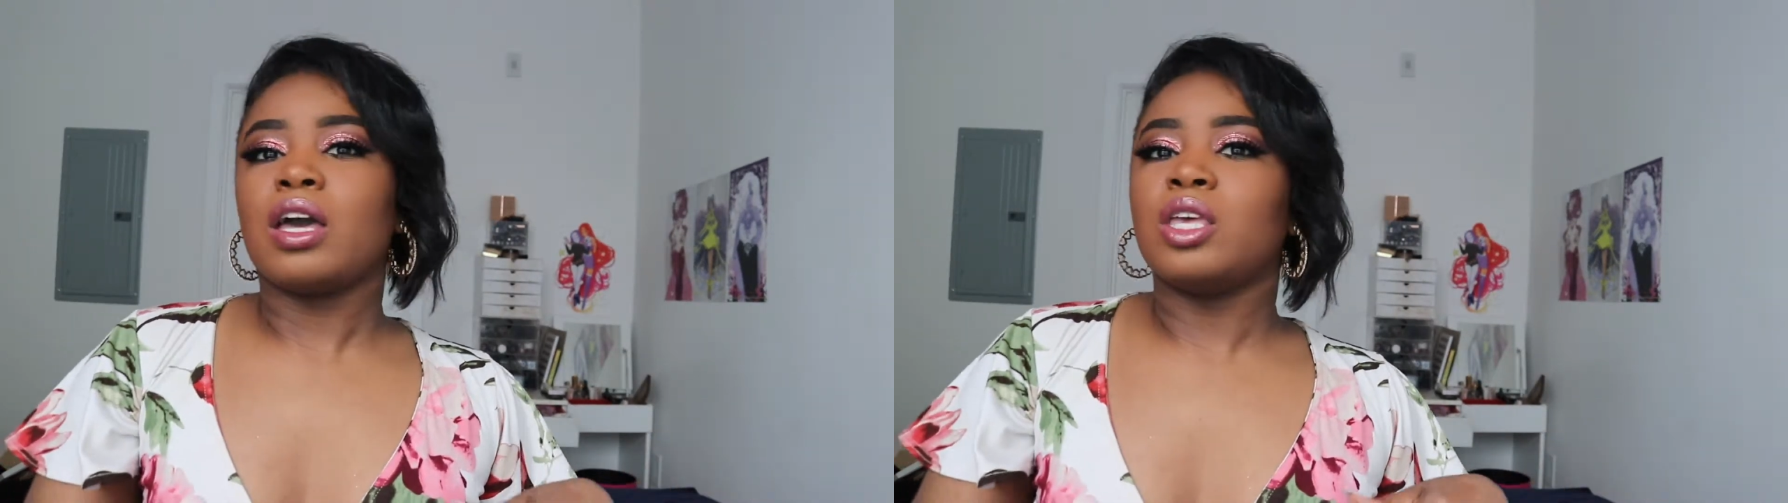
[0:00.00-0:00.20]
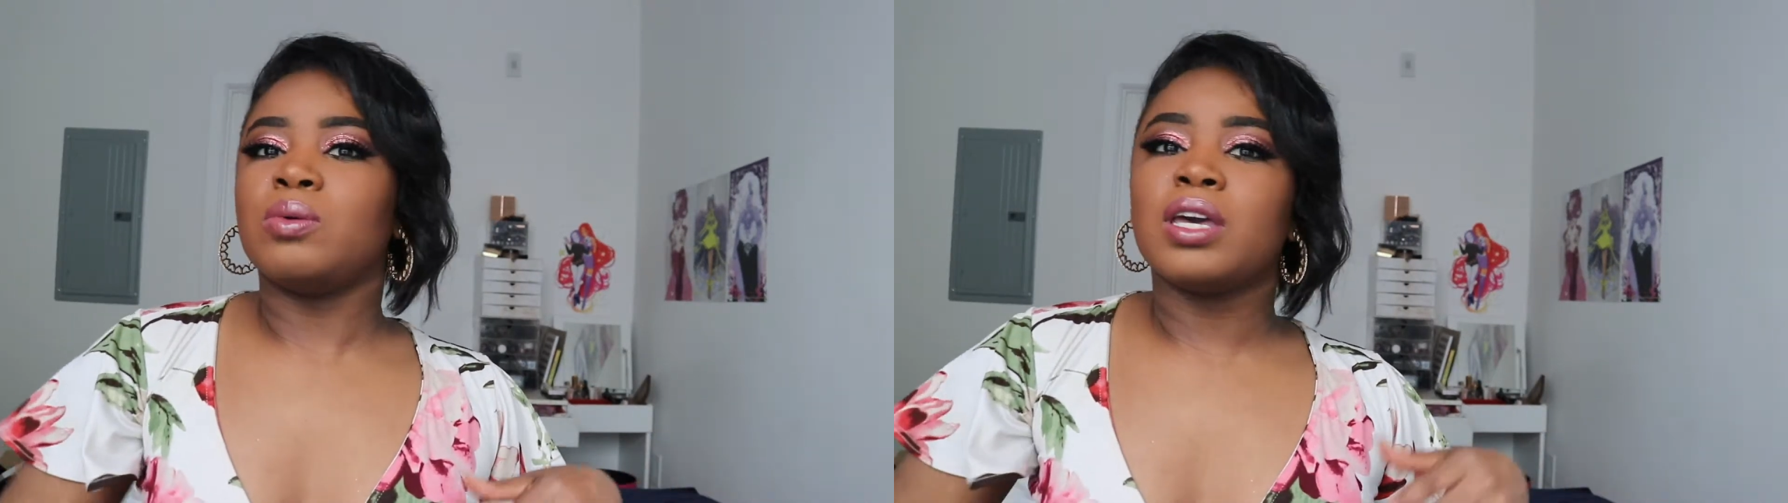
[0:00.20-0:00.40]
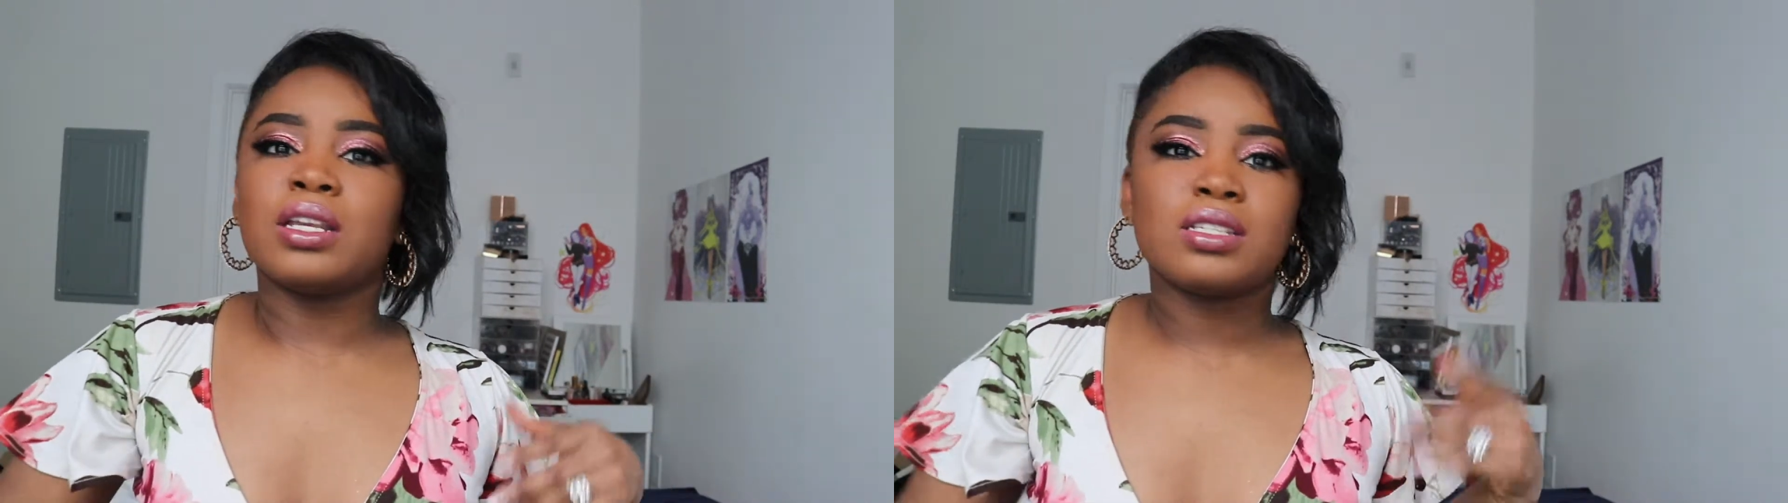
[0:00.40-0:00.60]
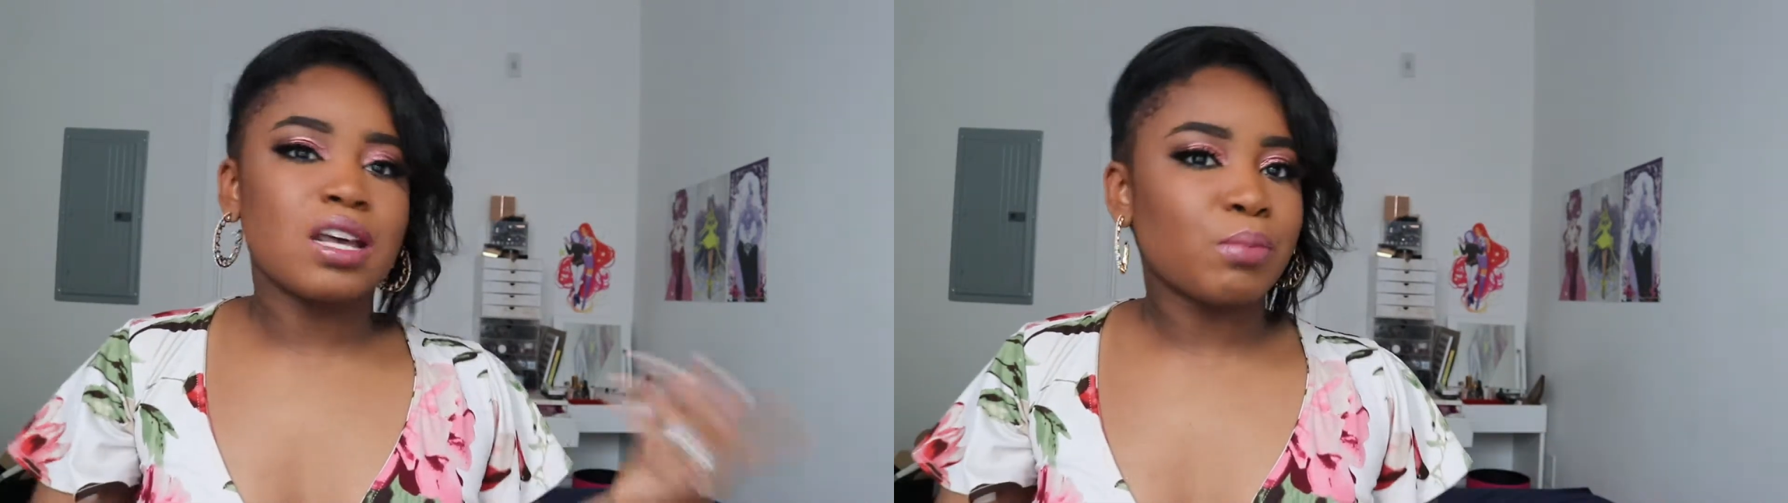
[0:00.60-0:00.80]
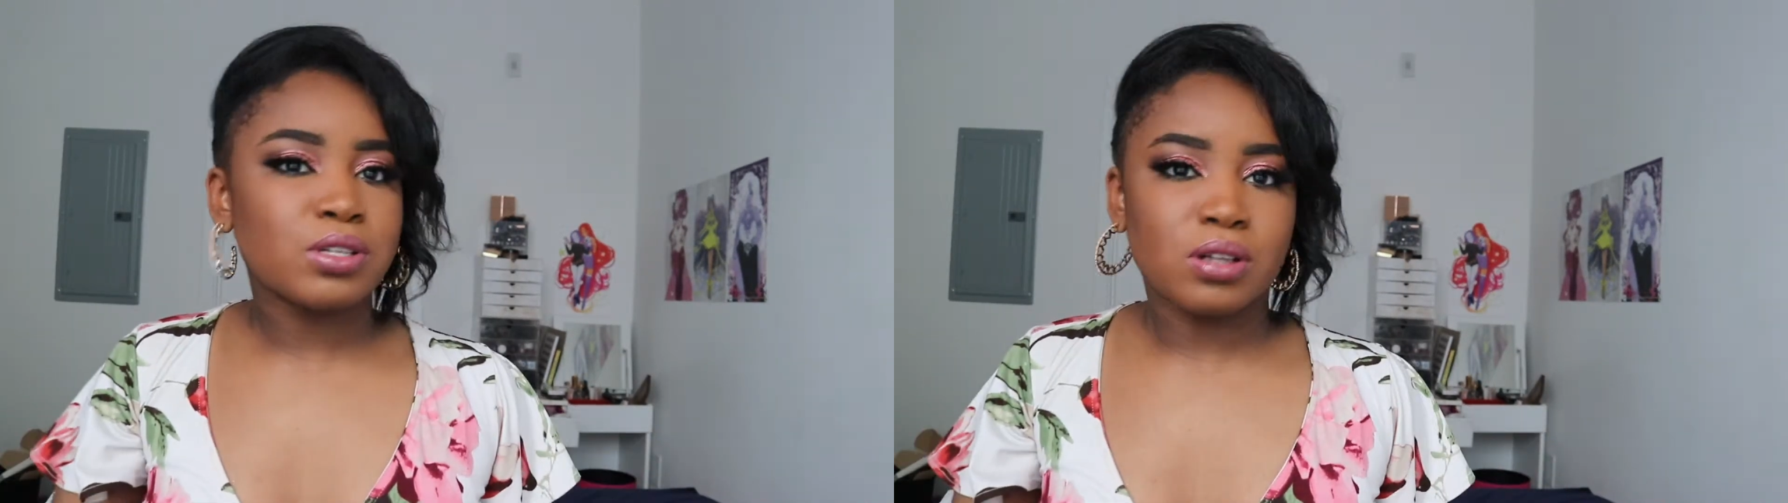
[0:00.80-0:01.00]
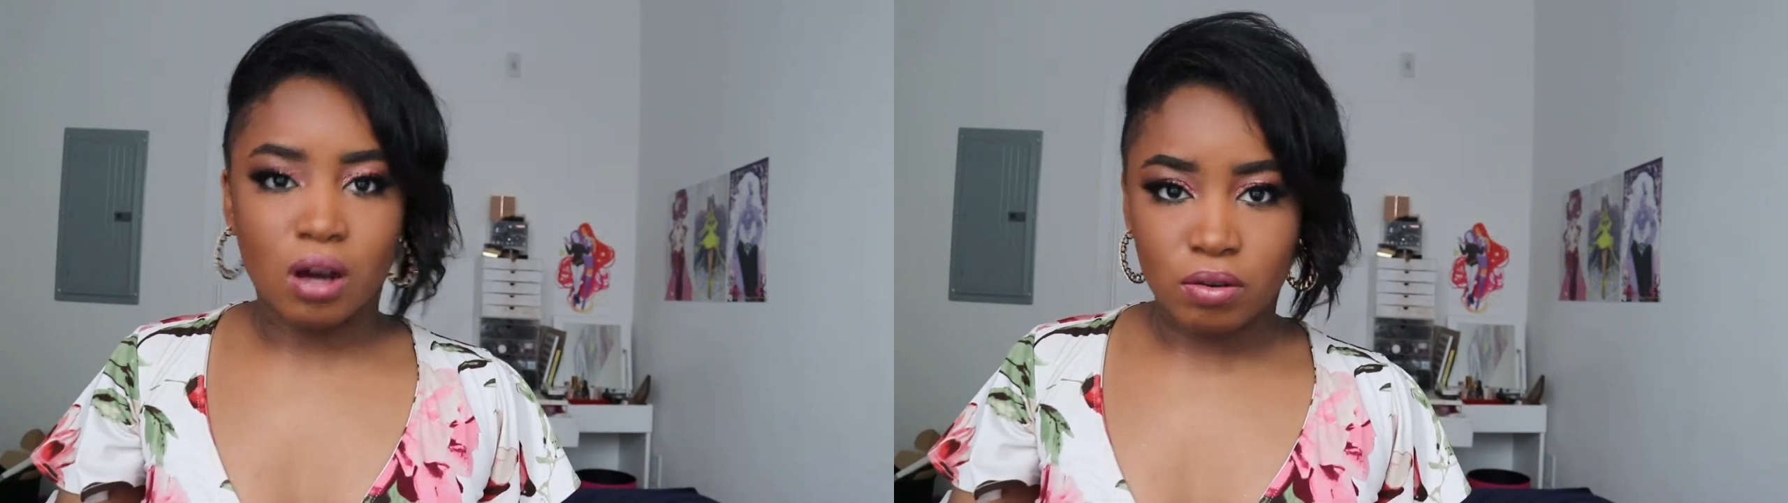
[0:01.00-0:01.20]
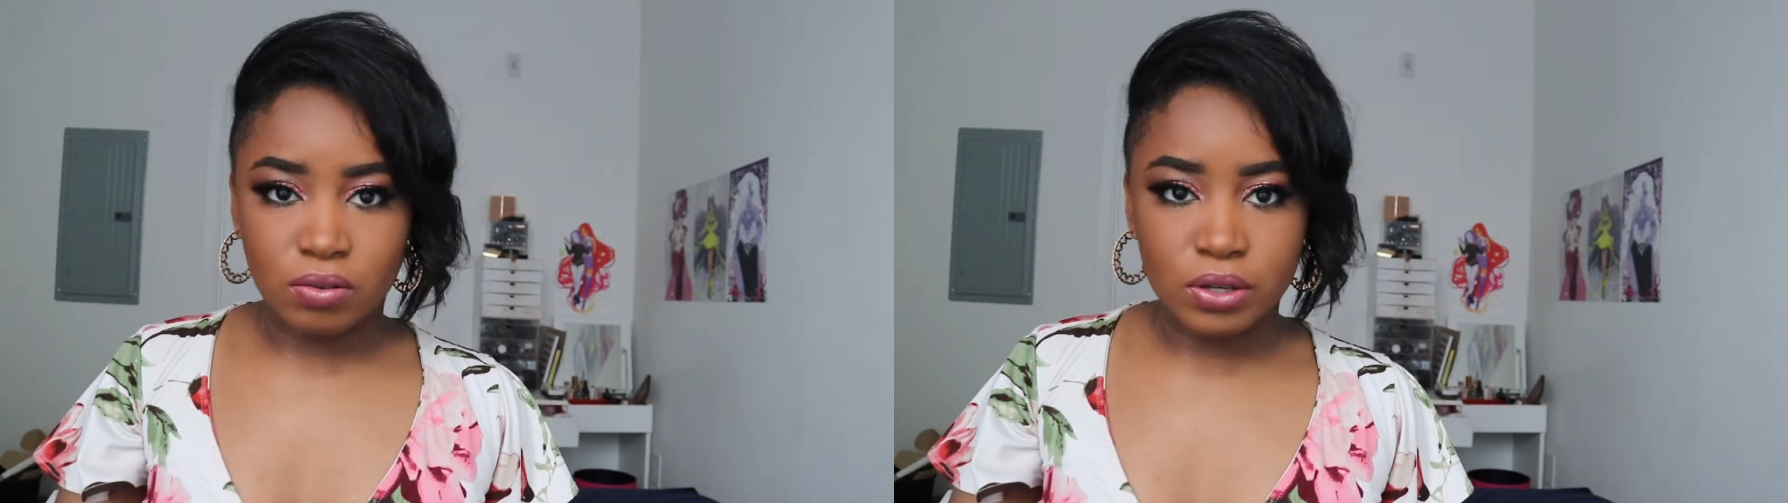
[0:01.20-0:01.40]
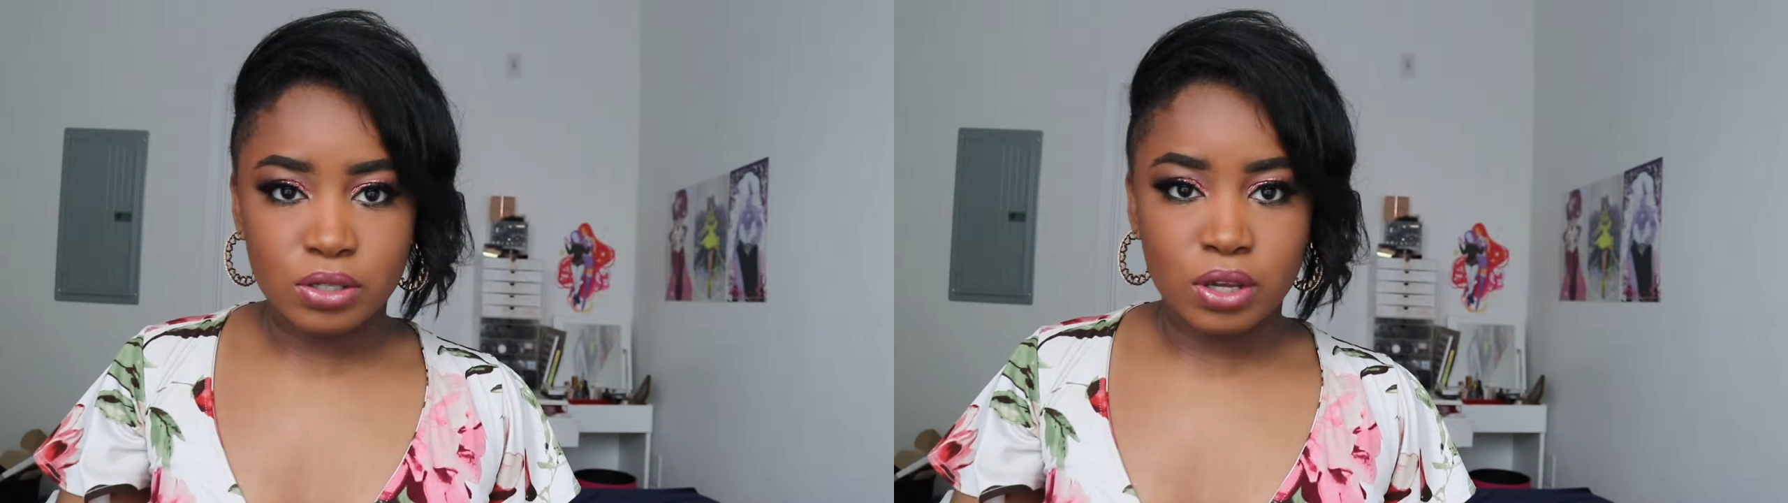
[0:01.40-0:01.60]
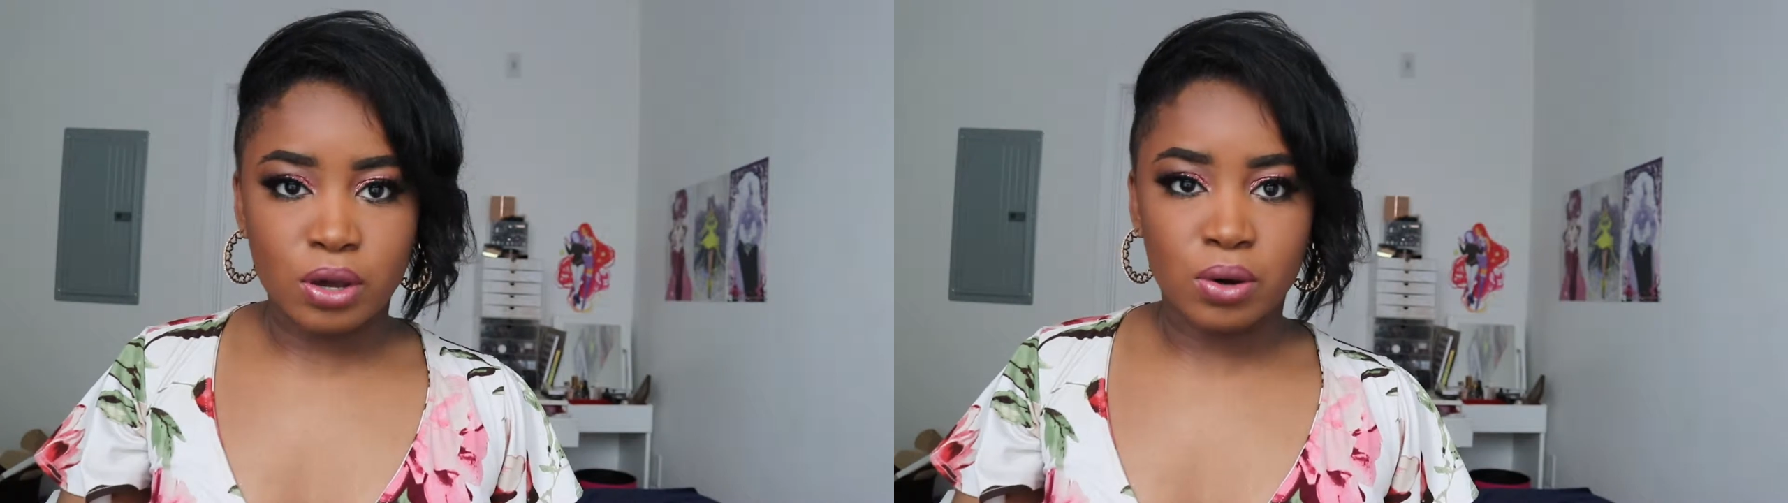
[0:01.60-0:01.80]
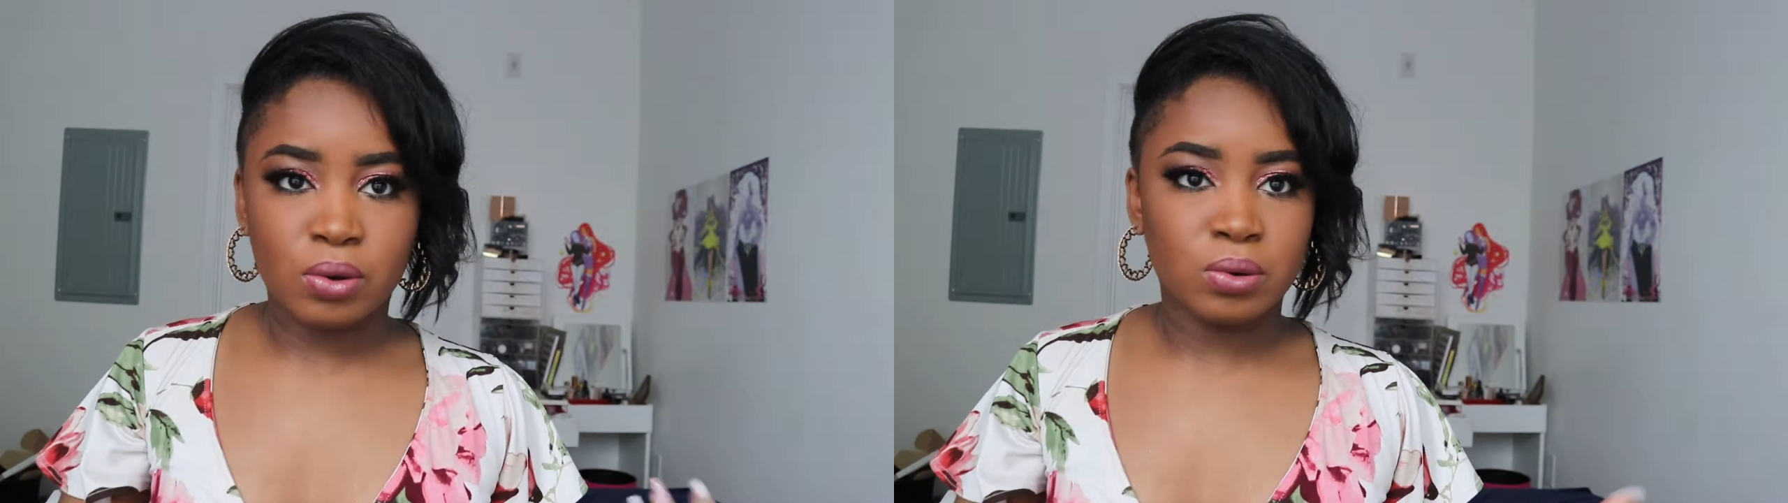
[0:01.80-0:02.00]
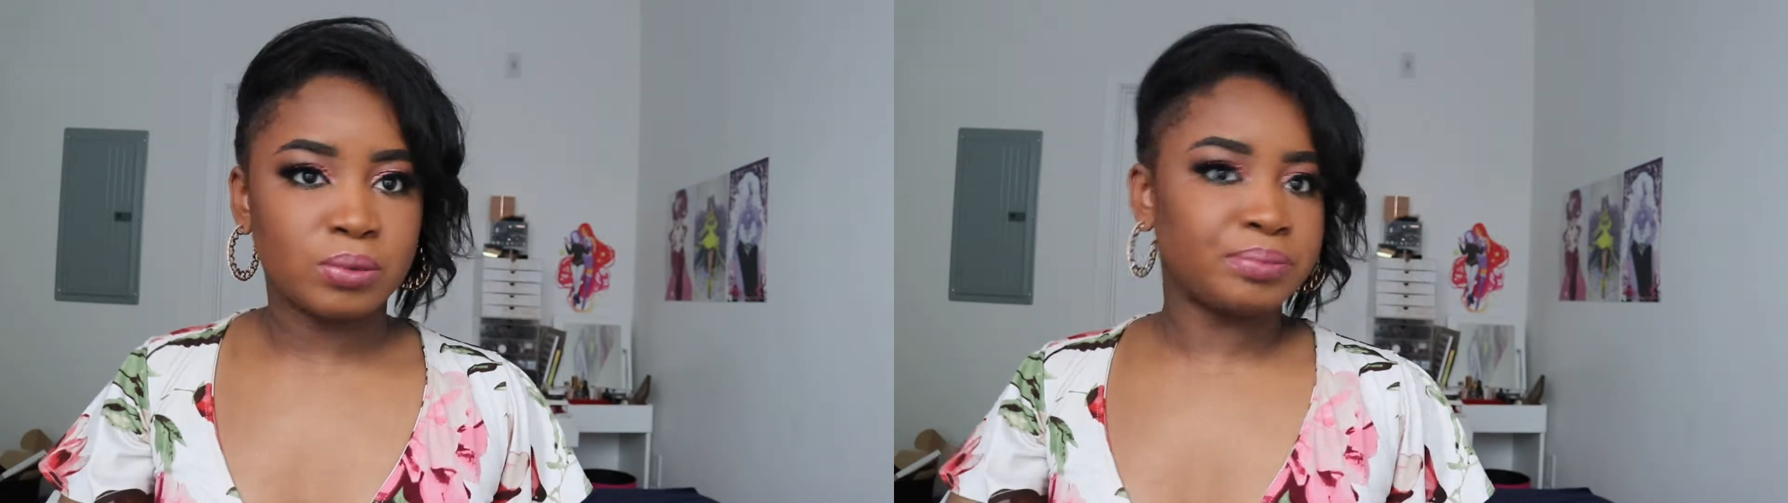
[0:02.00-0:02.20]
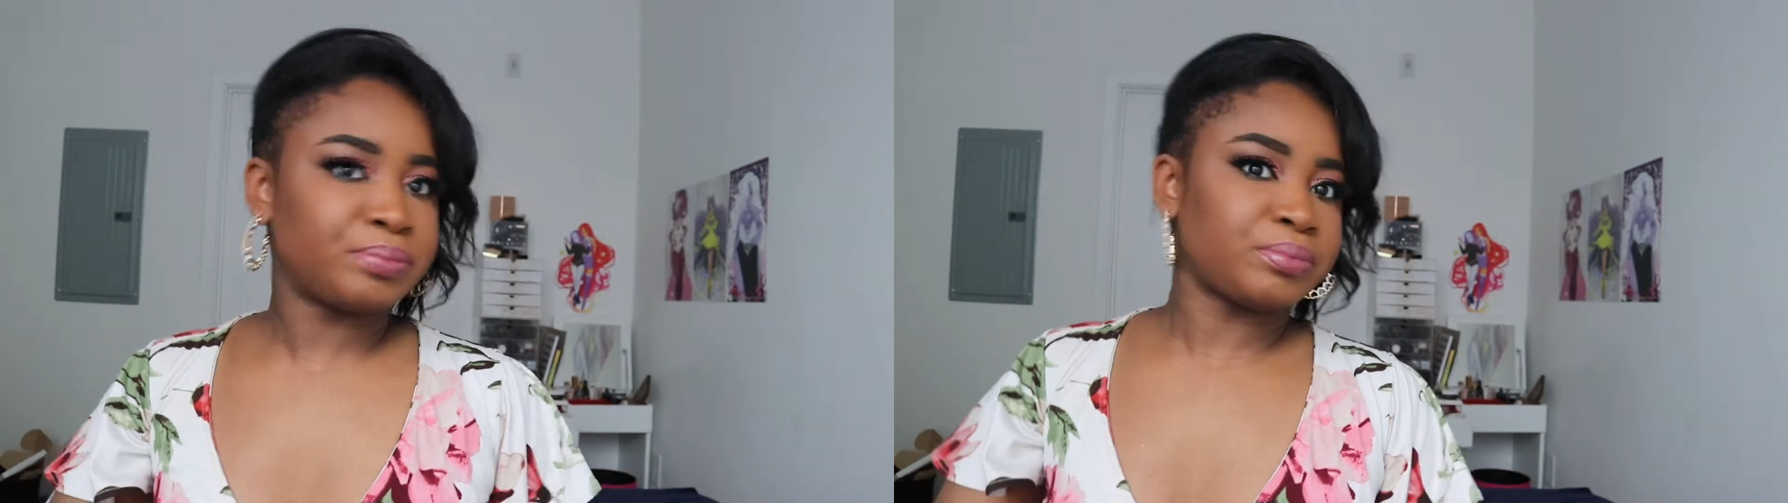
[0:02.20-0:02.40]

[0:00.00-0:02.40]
you get 10% off. So